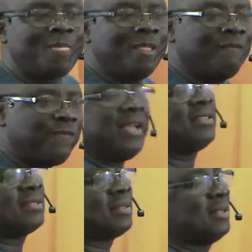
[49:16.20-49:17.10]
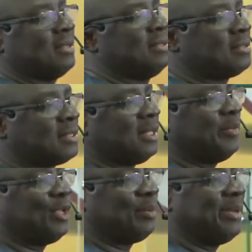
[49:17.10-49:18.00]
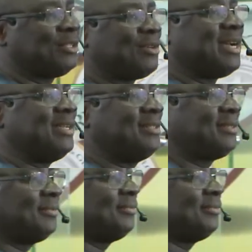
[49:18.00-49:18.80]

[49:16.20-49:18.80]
First, sell me your birthright.